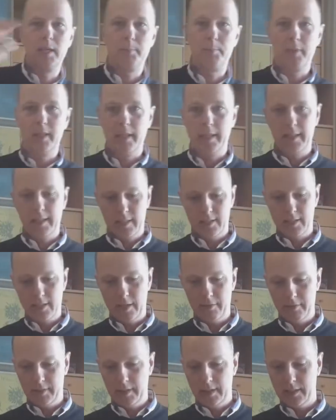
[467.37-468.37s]
happening in the
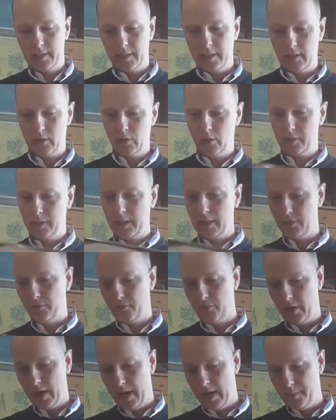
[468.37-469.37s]
seventies and got that
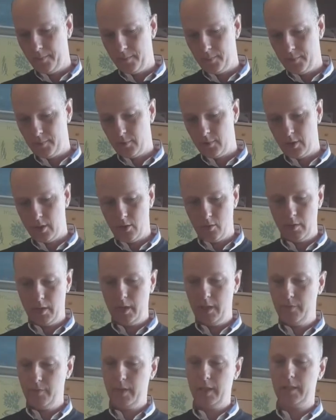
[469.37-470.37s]
vibe. So
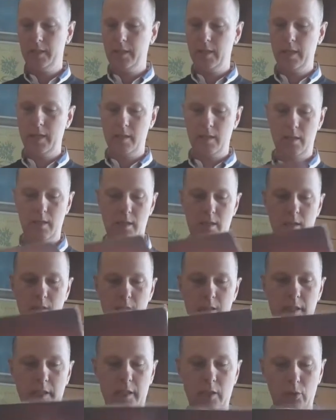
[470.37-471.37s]
if I take
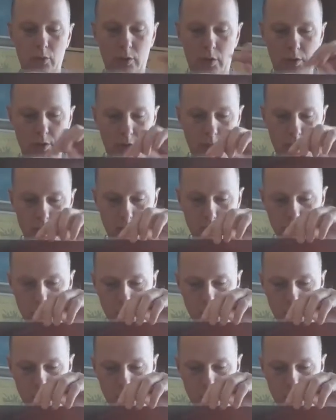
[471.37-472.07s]
Kyoto Jazz